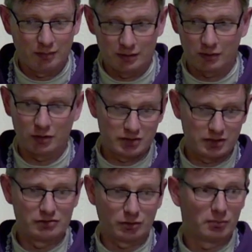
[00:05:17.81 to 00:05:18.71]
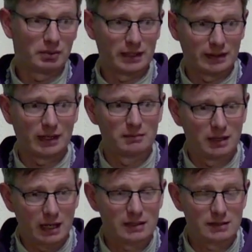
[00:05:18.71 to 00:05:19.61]
And now the other sisters are complaining that I'm
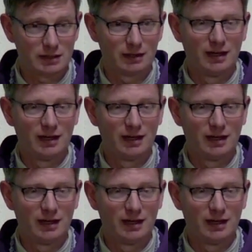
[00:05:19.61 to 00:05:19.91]
lazy.